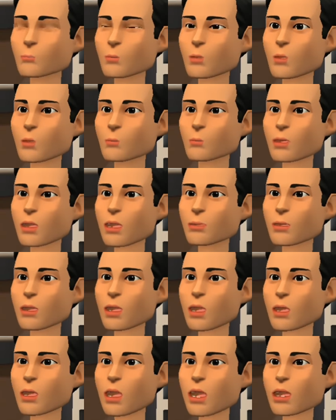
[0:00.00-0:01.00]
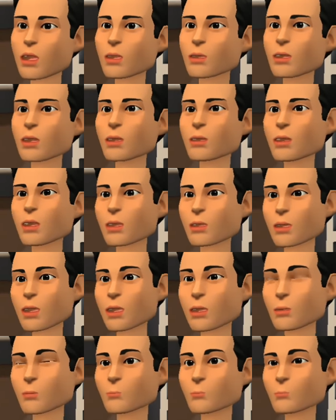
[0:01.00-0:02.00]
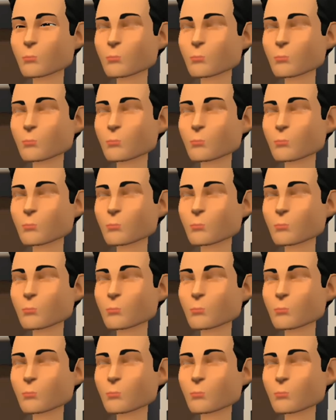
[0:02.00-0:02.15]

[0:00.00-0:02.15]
and celebrating their successes.